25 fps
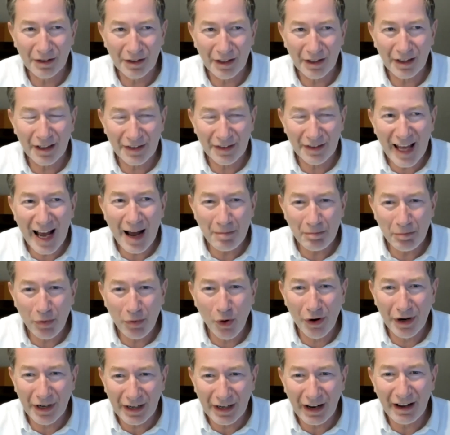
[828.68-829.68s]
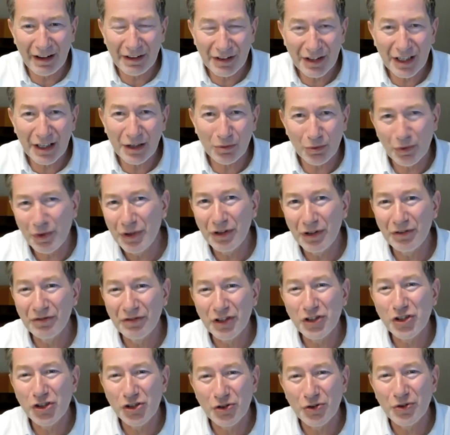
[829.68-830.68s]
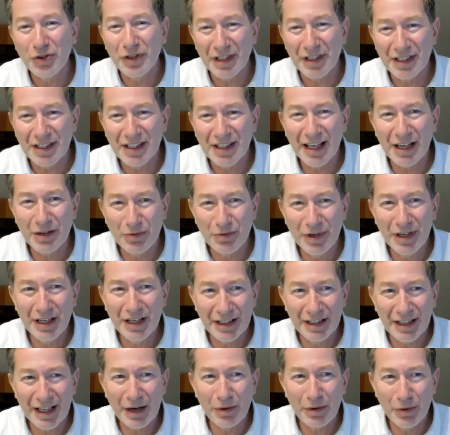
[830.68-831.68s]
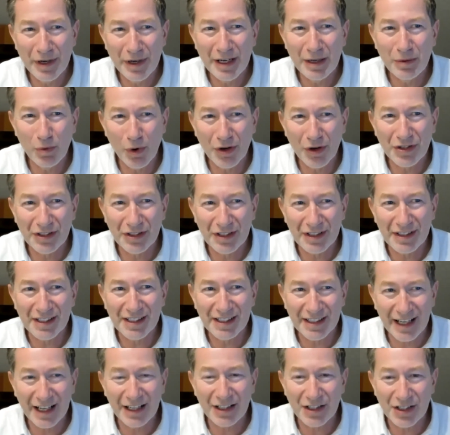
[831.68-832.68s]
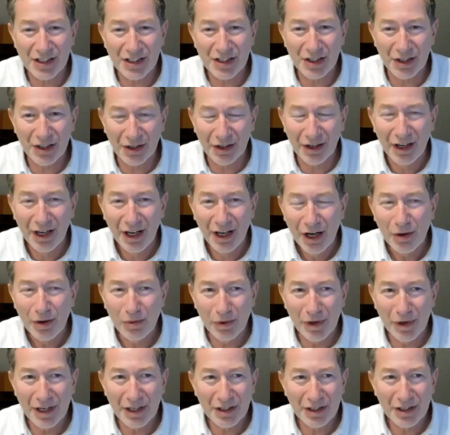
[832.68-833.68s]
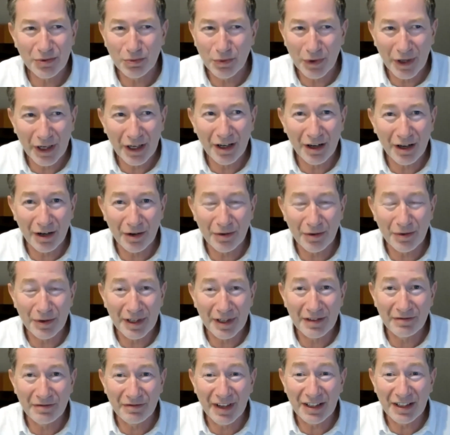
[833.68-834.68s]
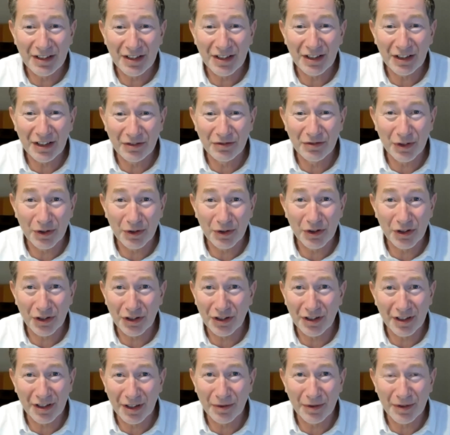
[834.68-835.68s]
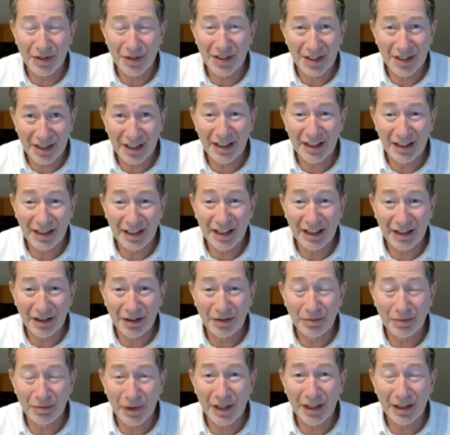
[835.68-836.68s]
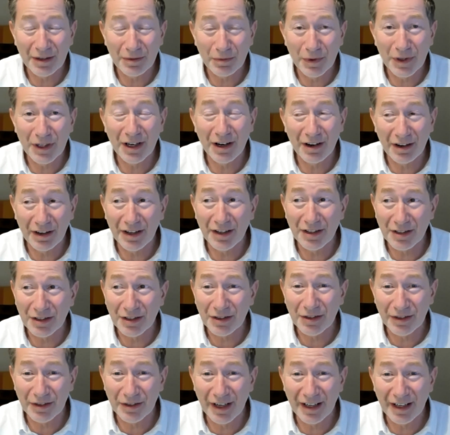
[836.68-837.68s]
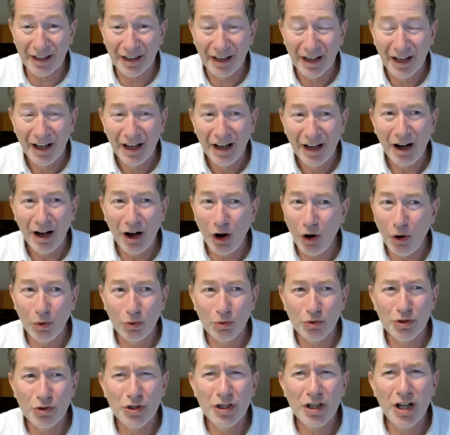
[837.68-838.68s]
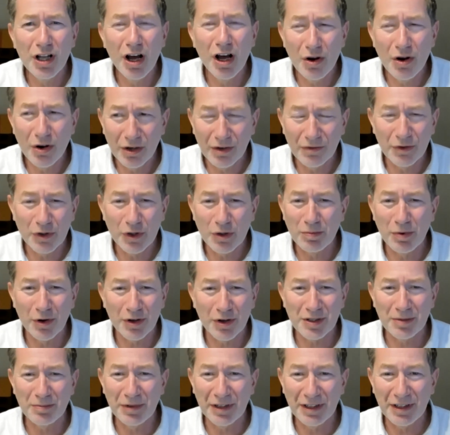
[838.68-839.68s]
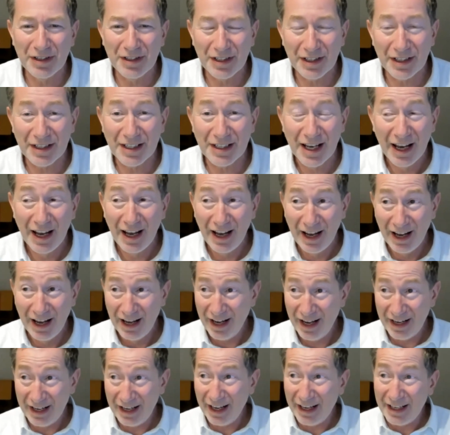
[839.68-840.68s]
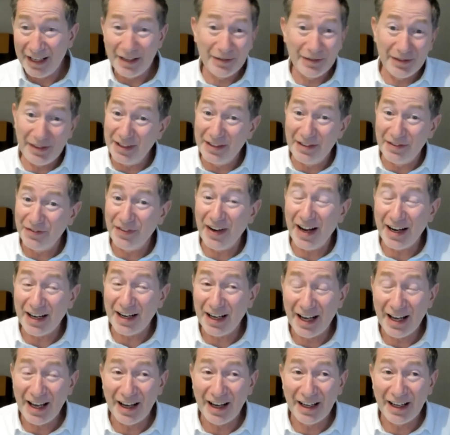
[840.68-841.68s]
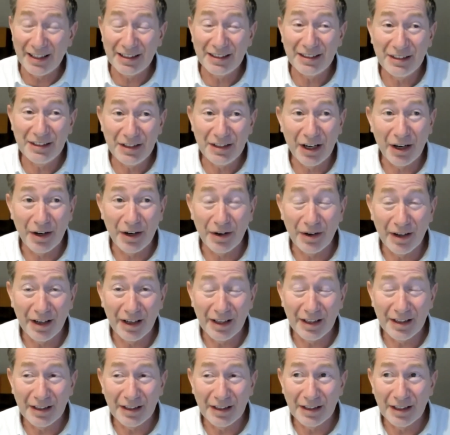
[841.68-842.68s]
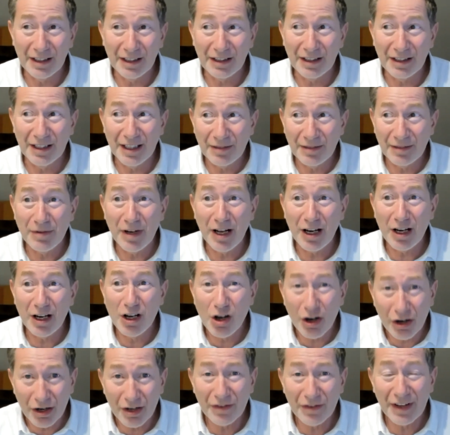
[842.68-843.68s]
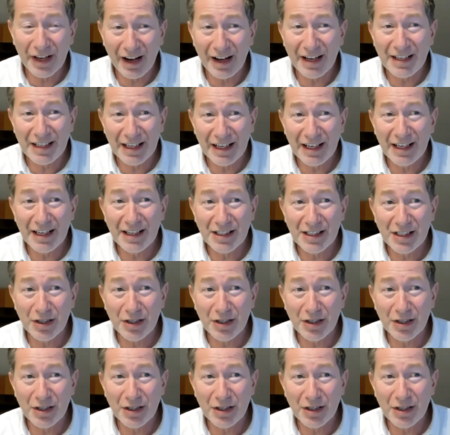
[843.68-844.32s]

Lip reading: at that point, I think, real visionaries. There really was this sense that we are reinventing a future that no one's seen here, and we are going to create a whole load of new possibilities. And in fact, a lot of the ideas